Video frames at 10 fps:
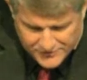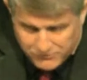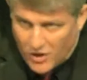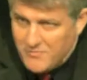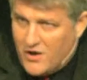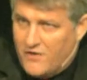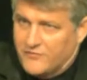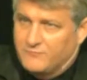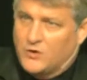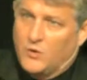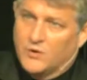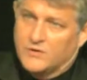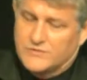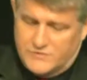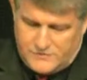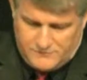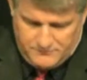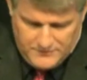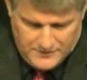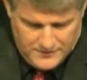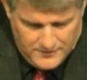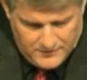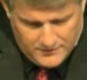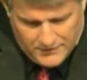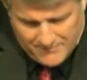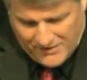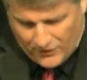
to blow me off course my